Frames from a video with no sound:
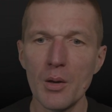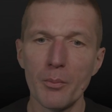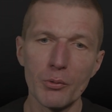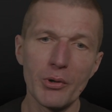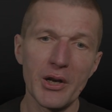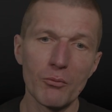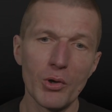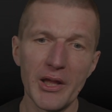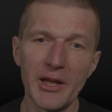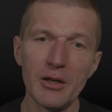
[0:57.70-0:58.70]
But what
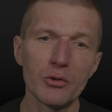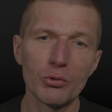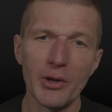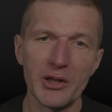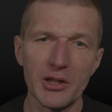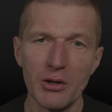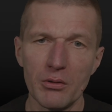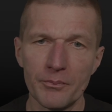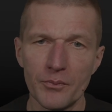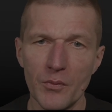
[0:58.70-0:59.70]
I cannot do right now,
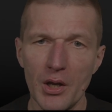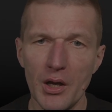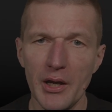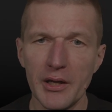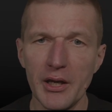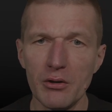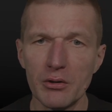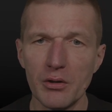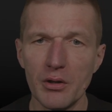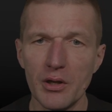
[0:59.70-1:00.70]
I
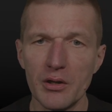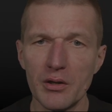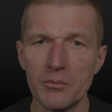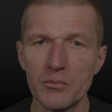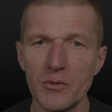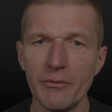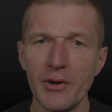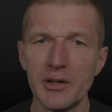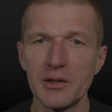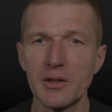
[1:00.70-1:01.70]
cannot
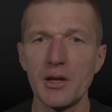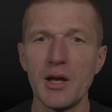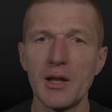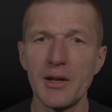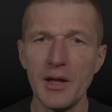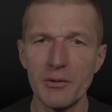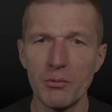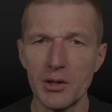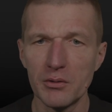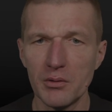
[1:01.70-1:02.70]
define another
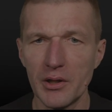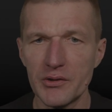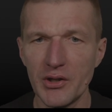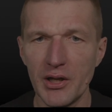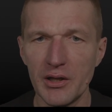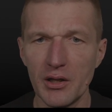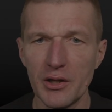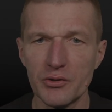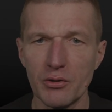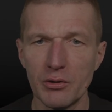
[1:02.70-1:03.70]
one.
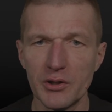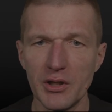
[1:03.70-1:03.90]
Let's call it